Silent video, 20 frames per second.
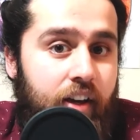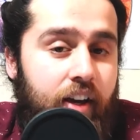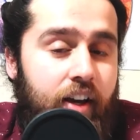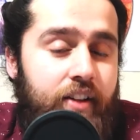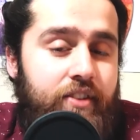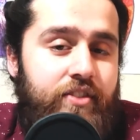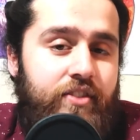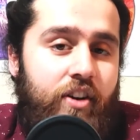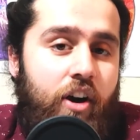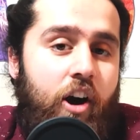
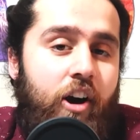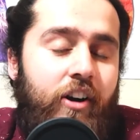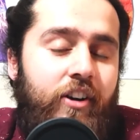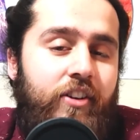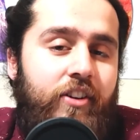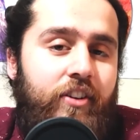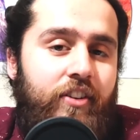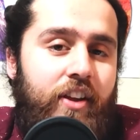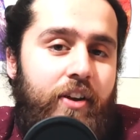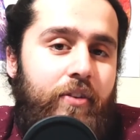It's an
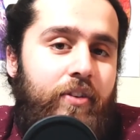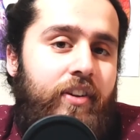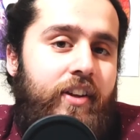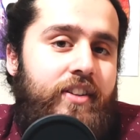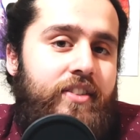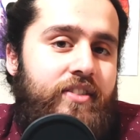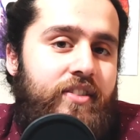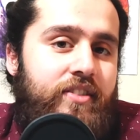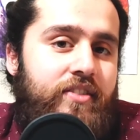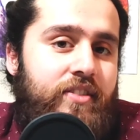article that
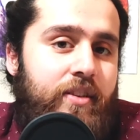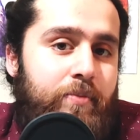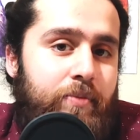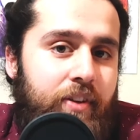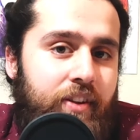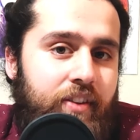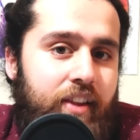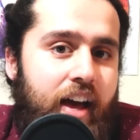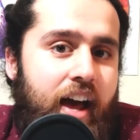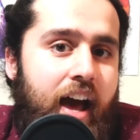relates to
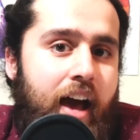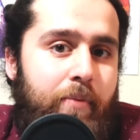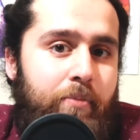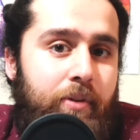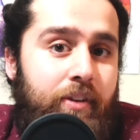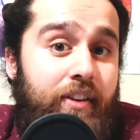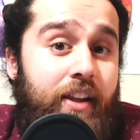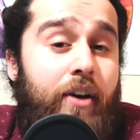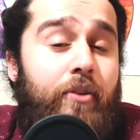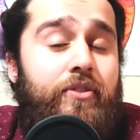something that
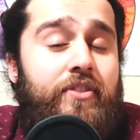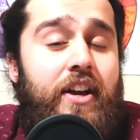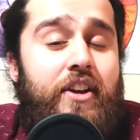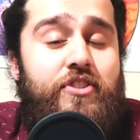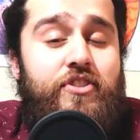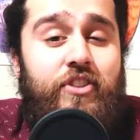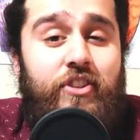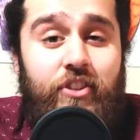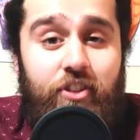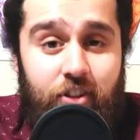happened that was
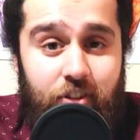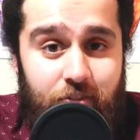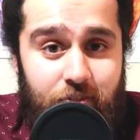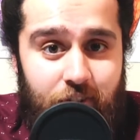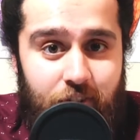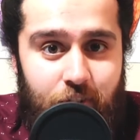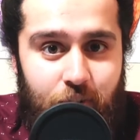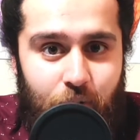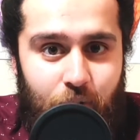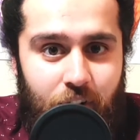actually good for
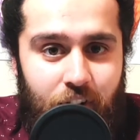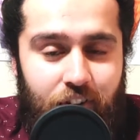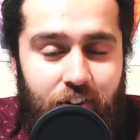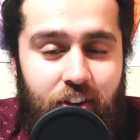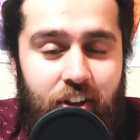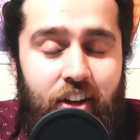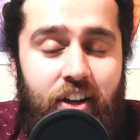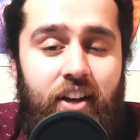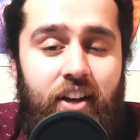the world.